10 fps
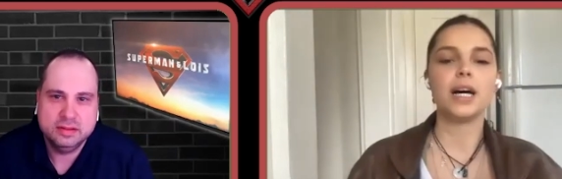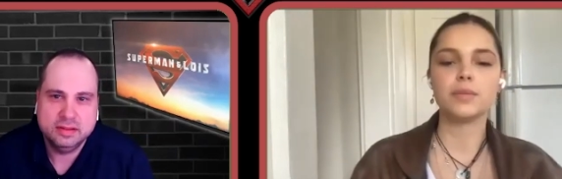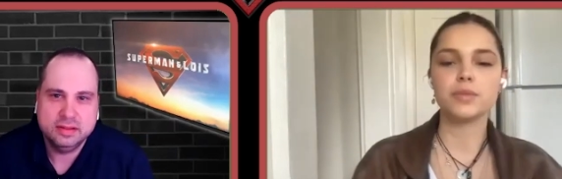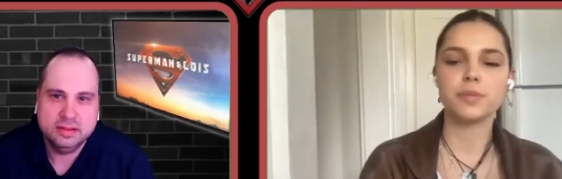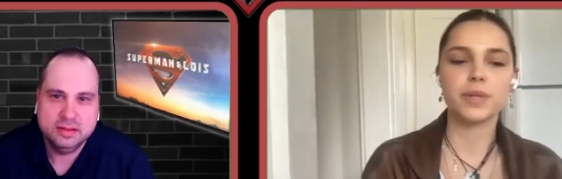
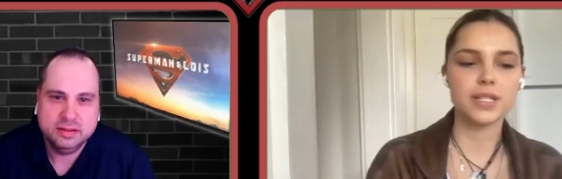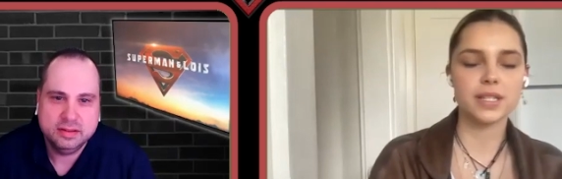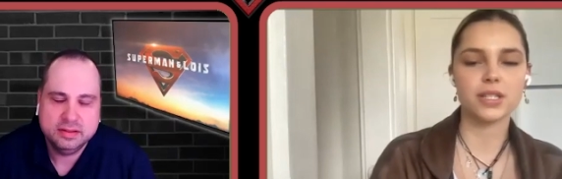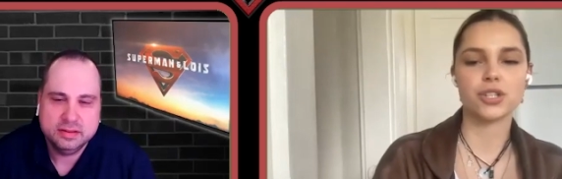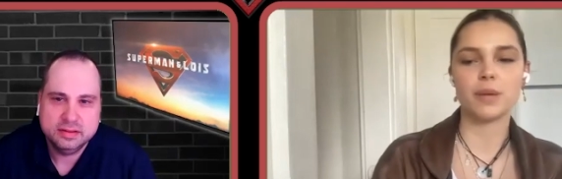Speaker 1: Um, she put us in
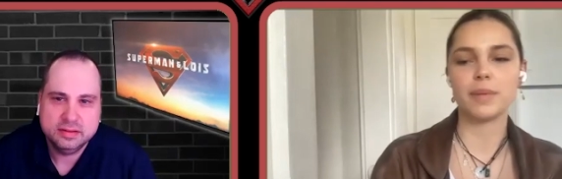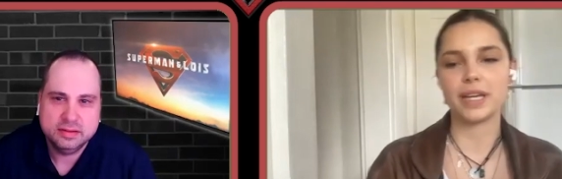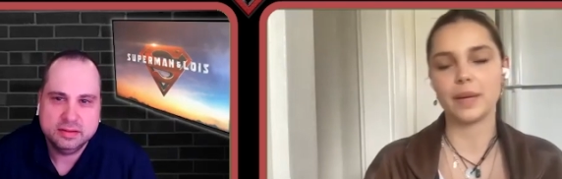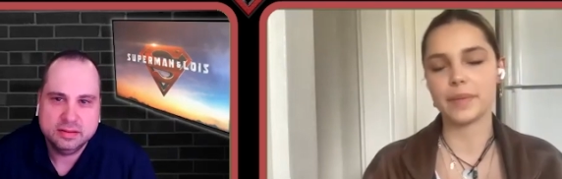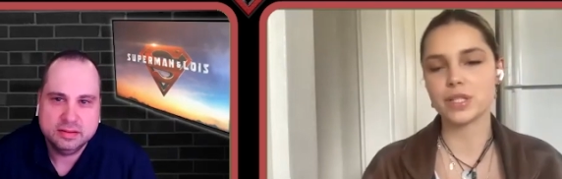this drama
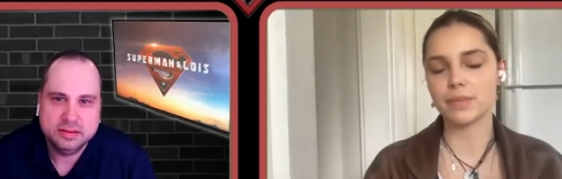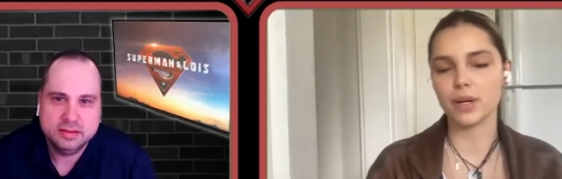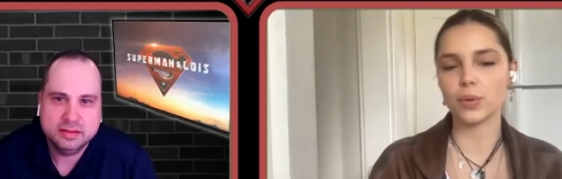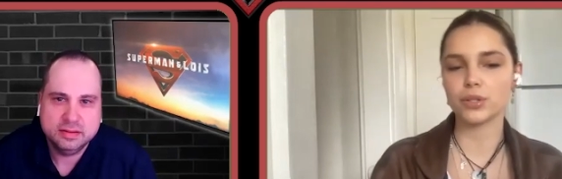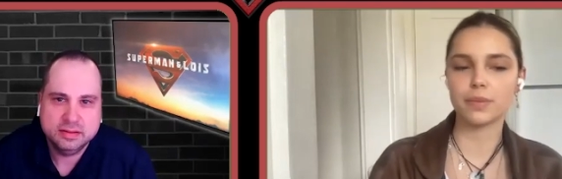camp. And so
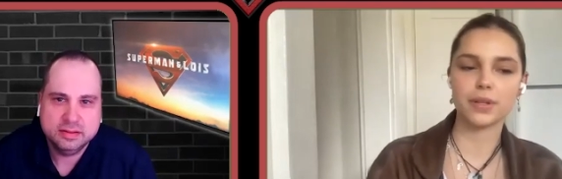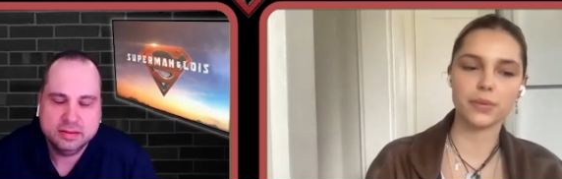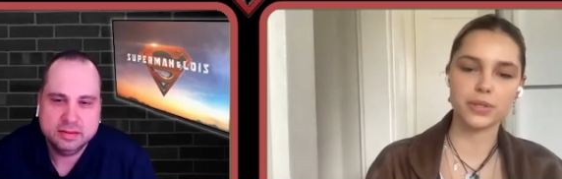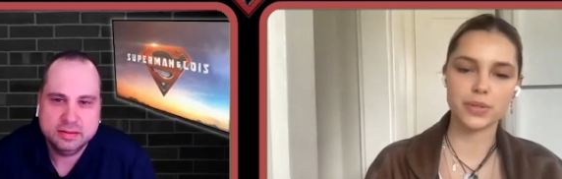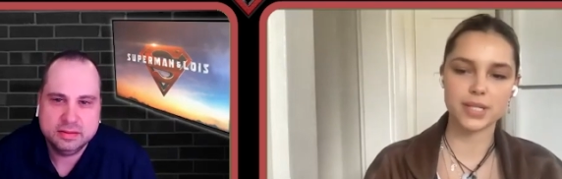my older brother
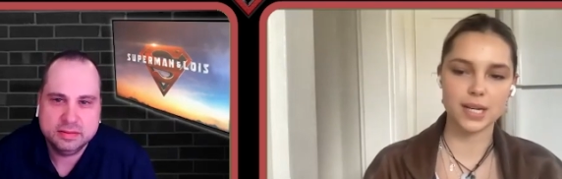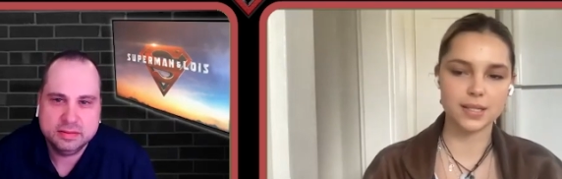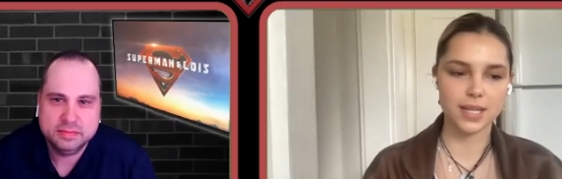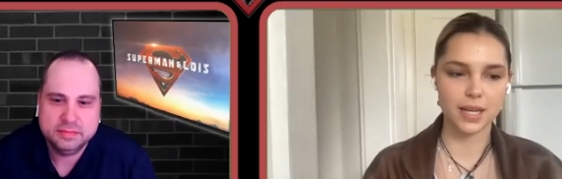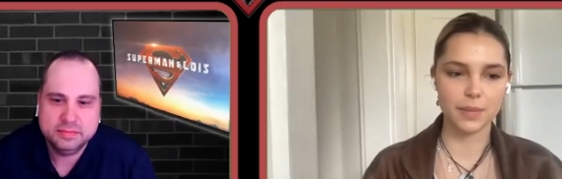went to a
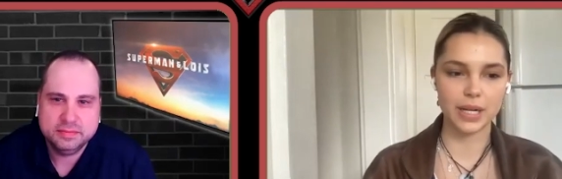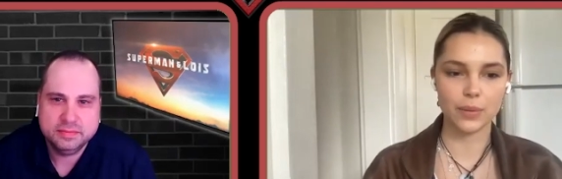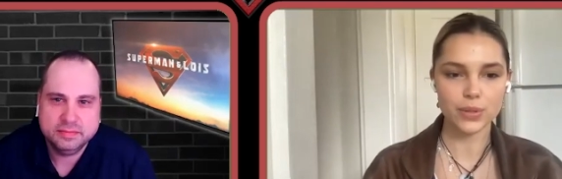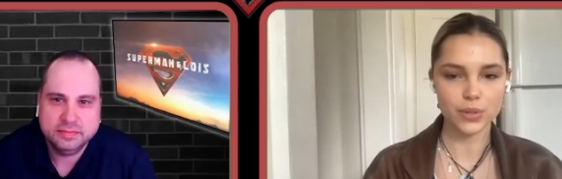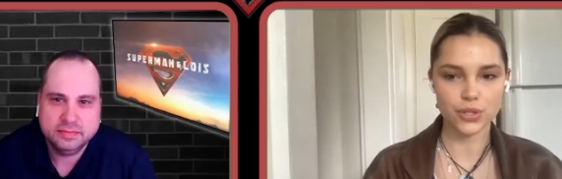science camp and I
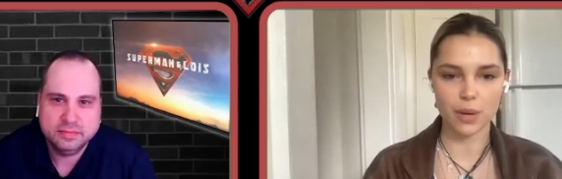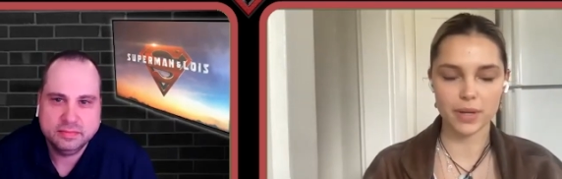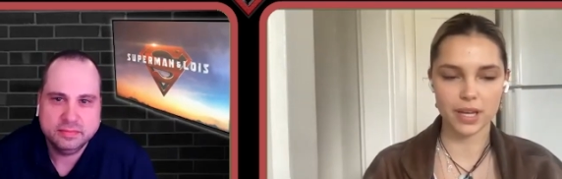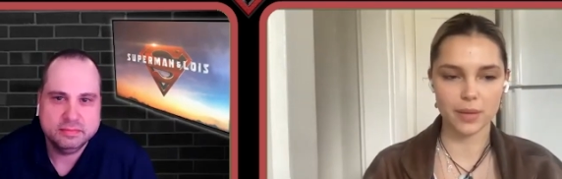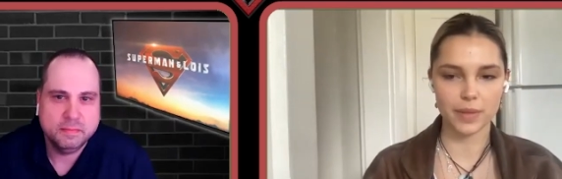went to a
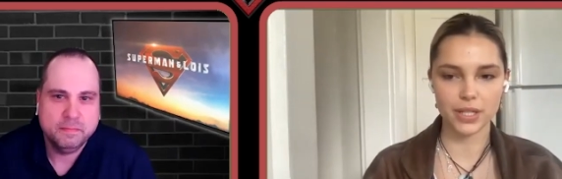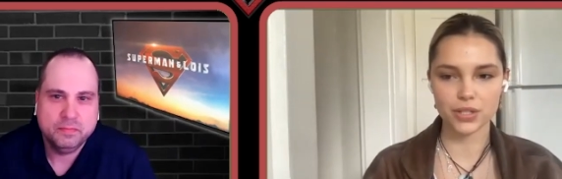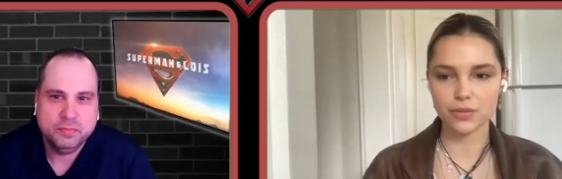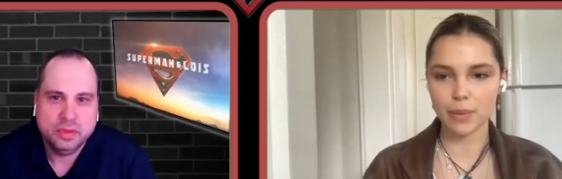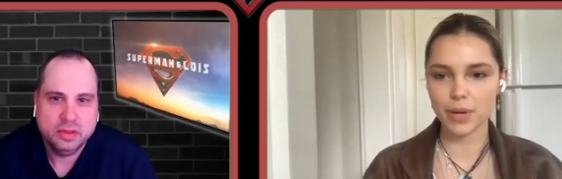drama camp. And I
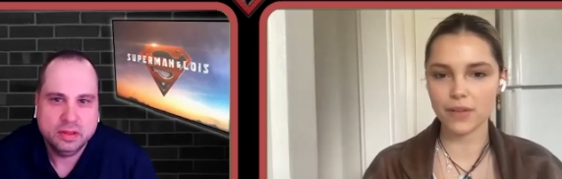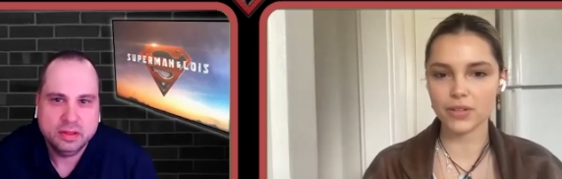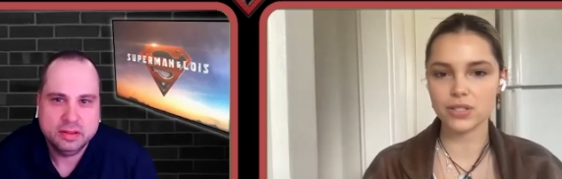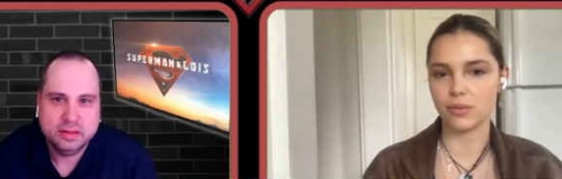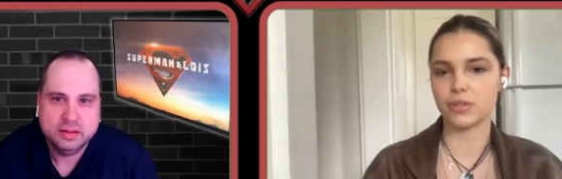just remember
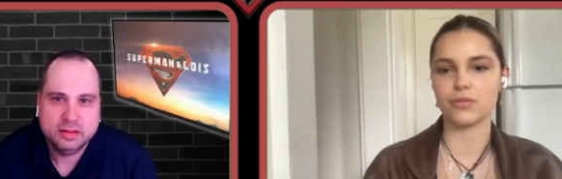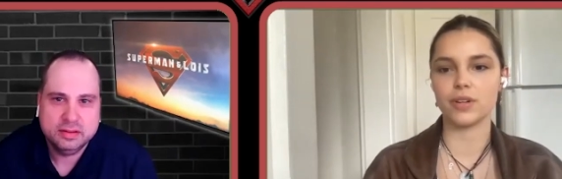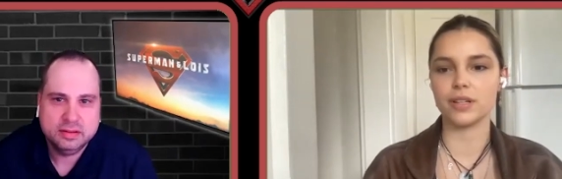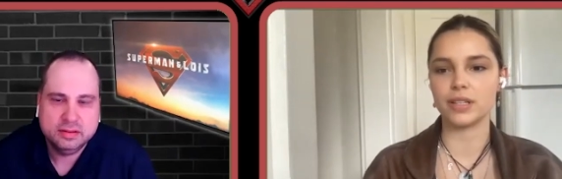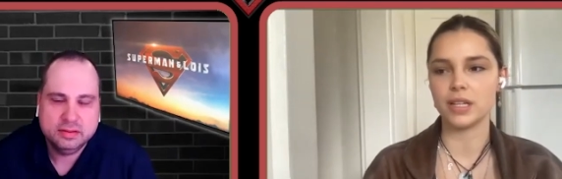having so much
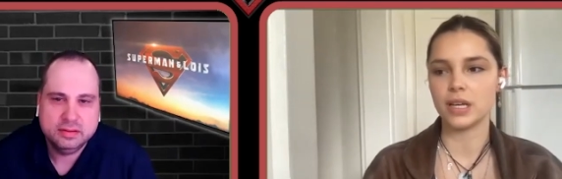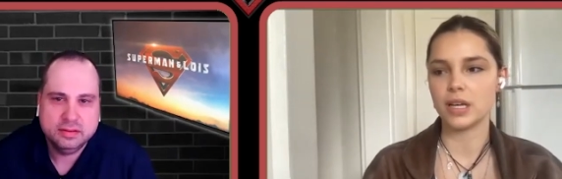fun